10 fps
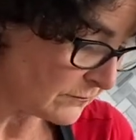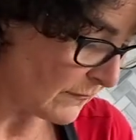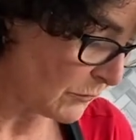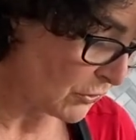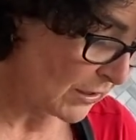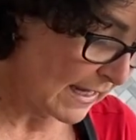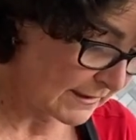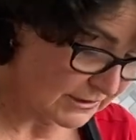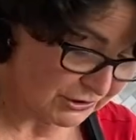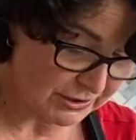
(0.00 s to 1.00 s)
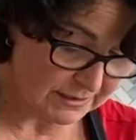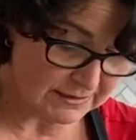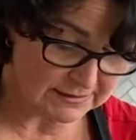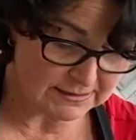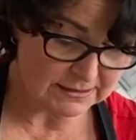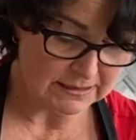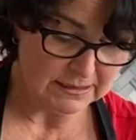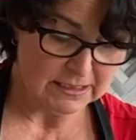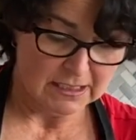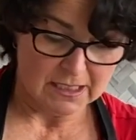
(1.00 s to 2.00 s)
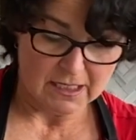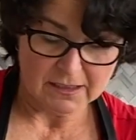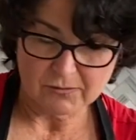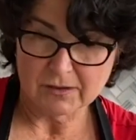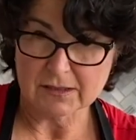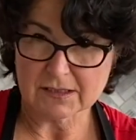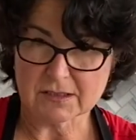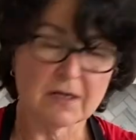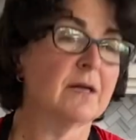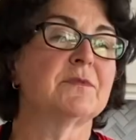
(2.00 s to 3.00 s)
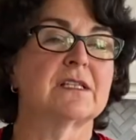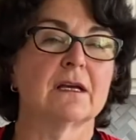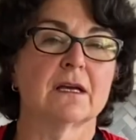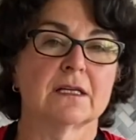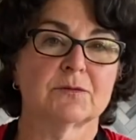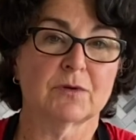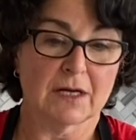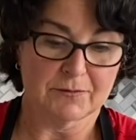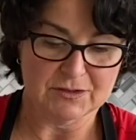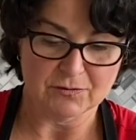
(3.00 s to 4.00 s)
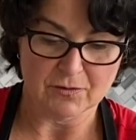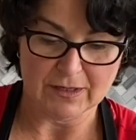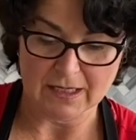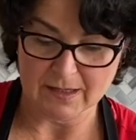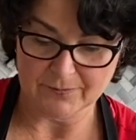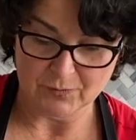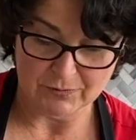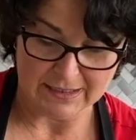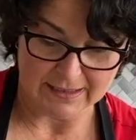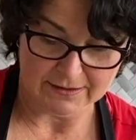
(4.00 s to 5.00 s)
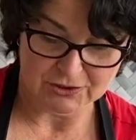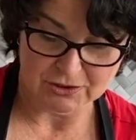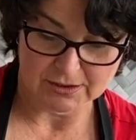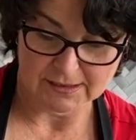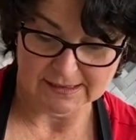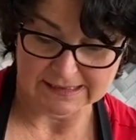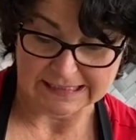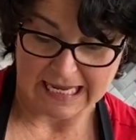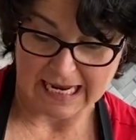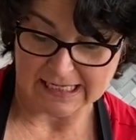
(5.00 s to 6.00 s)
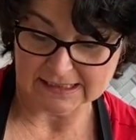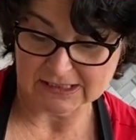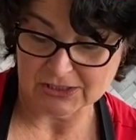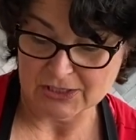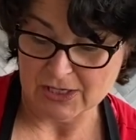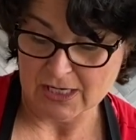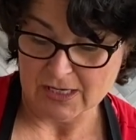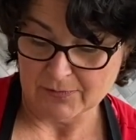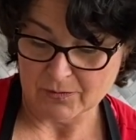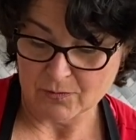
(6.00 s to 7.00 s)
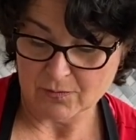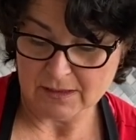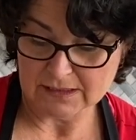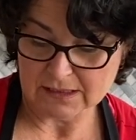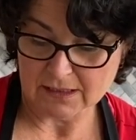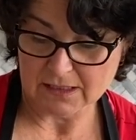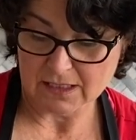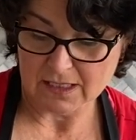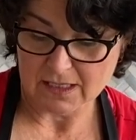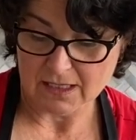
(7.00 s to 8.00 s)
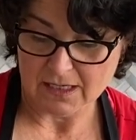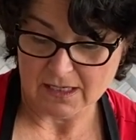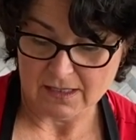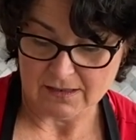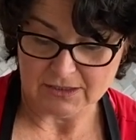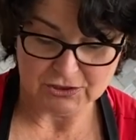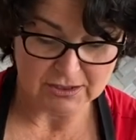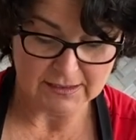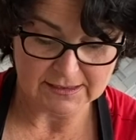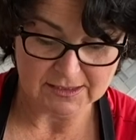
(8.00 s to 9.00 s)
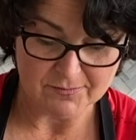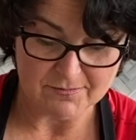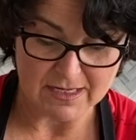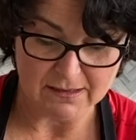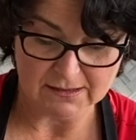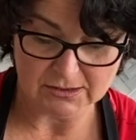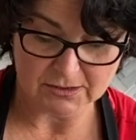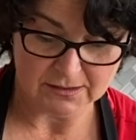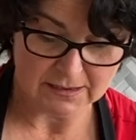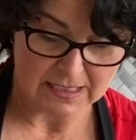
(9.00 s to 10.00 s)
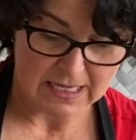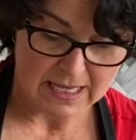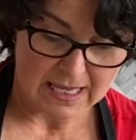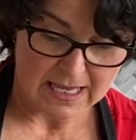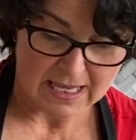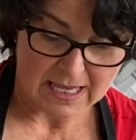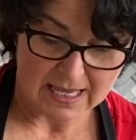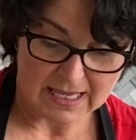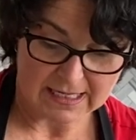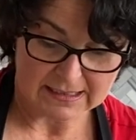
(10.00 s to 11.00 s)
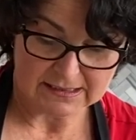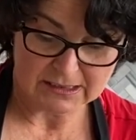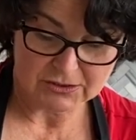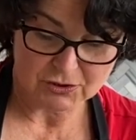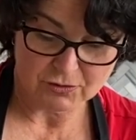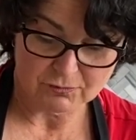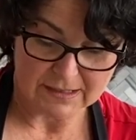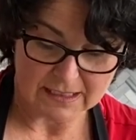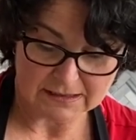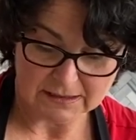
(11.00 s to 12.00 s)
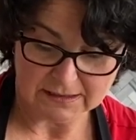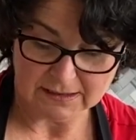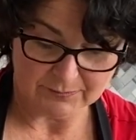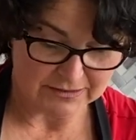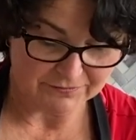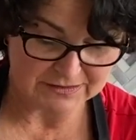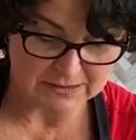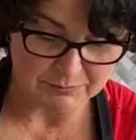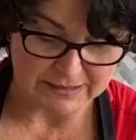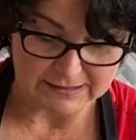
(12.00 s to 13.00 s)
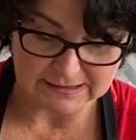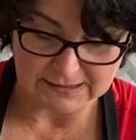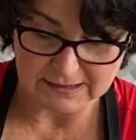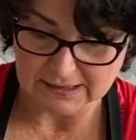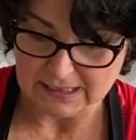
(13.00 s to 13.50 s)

I'm going to add the cheese. I know lots of times that when I was growing up, we would add the cheese last. But we want the cheese to melt and to create a little bit of space